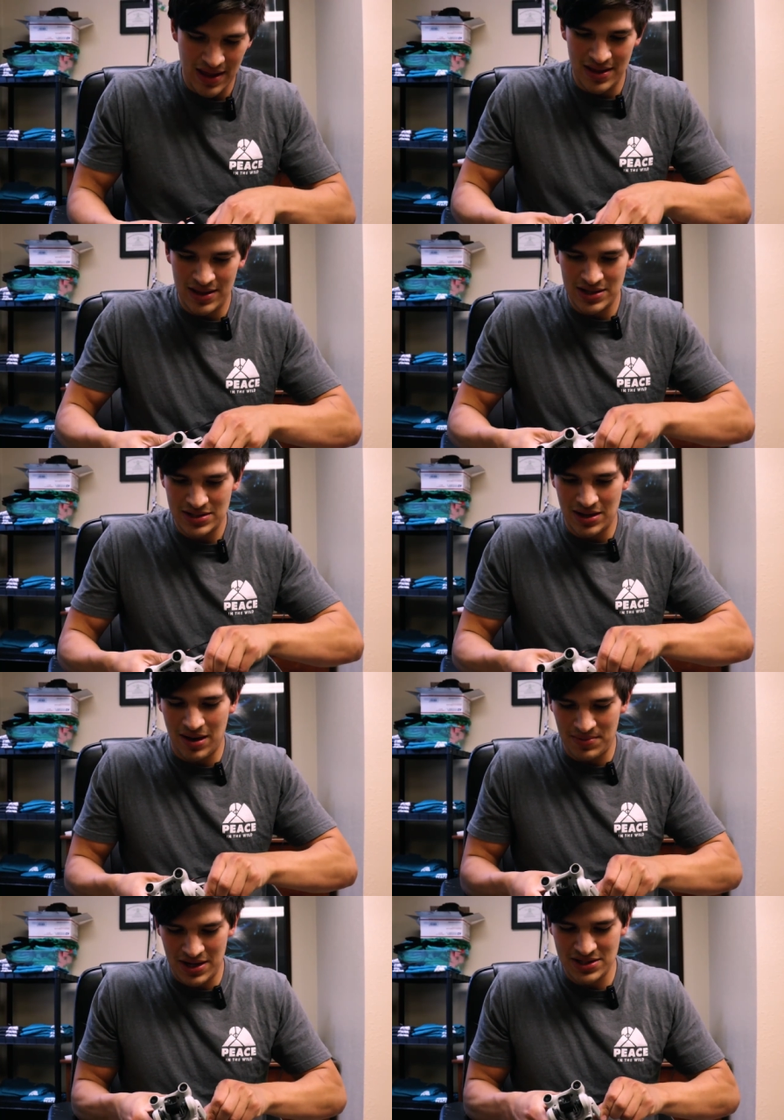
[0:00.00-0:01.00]
and this,
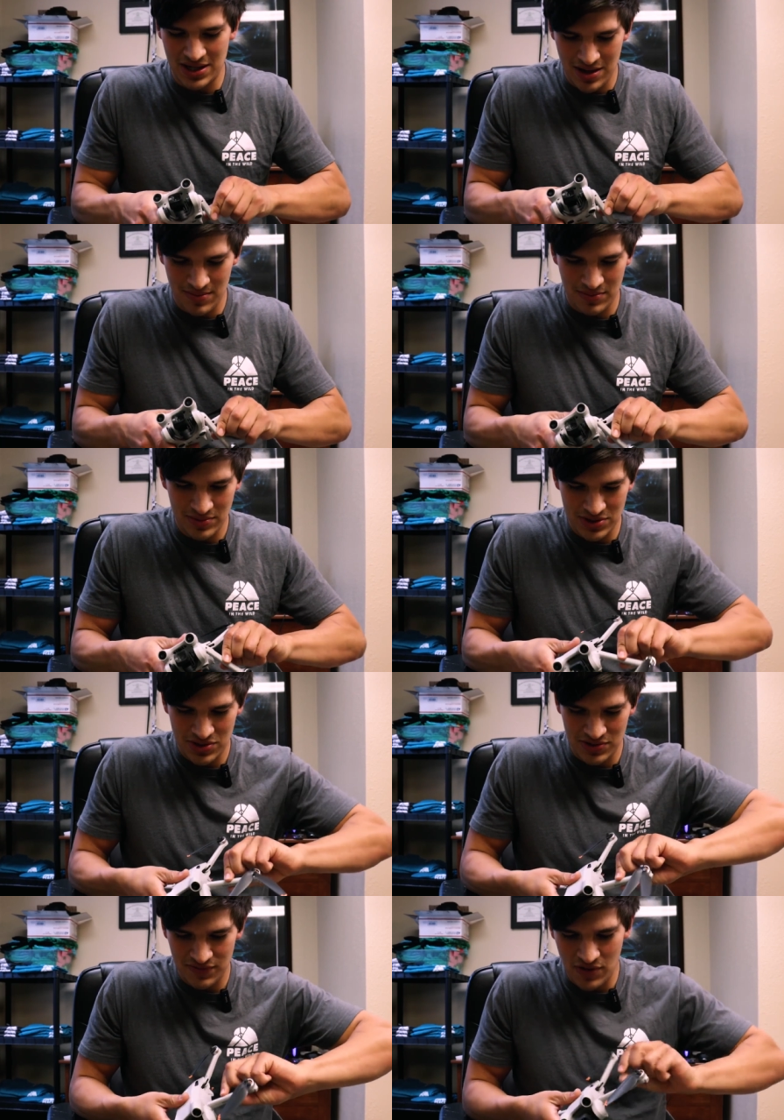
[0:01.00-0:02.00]
I'm guessing, yep,
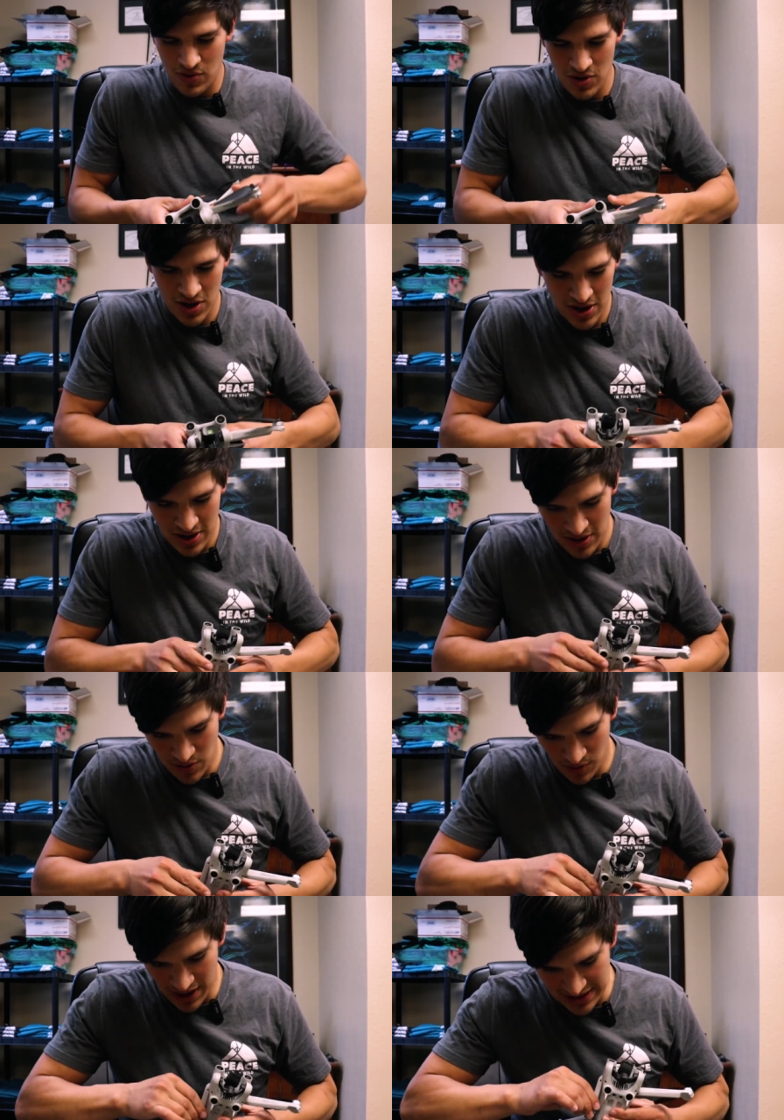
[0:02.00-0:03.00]
just goes forward.
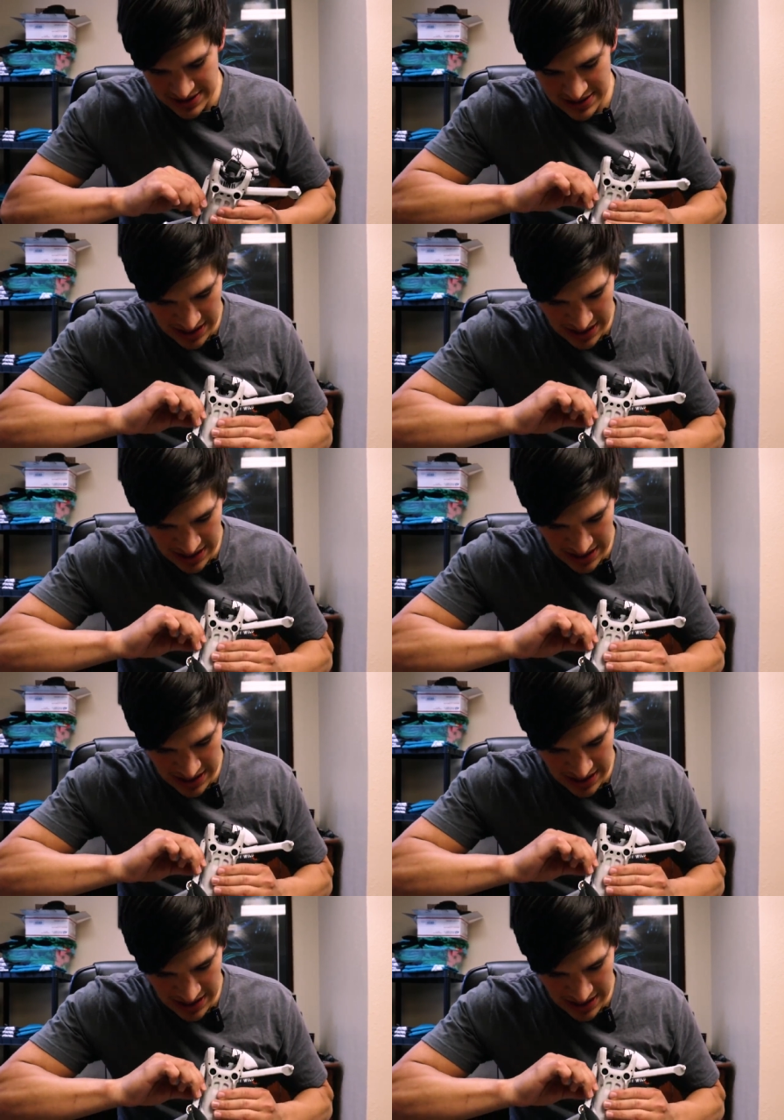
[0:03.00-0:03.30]
Well, that's